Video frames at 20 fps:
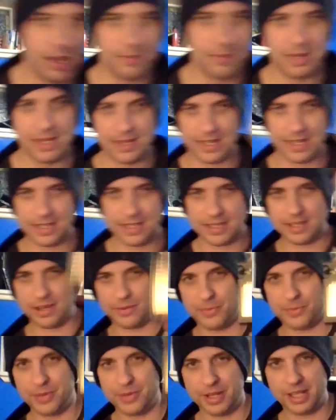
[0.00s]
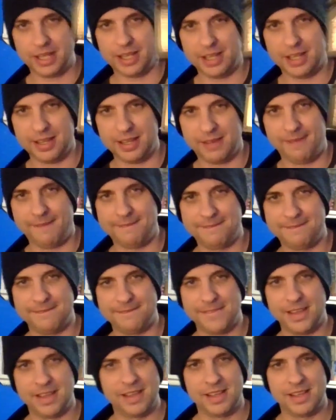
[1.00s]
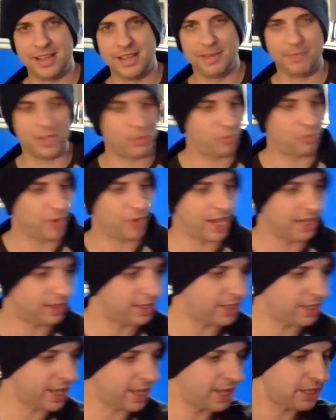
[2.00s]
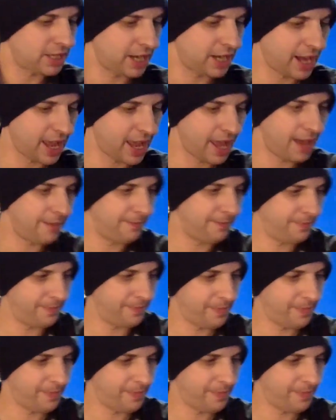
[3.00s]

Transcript: I mean, that's not really much weight that's gonna add.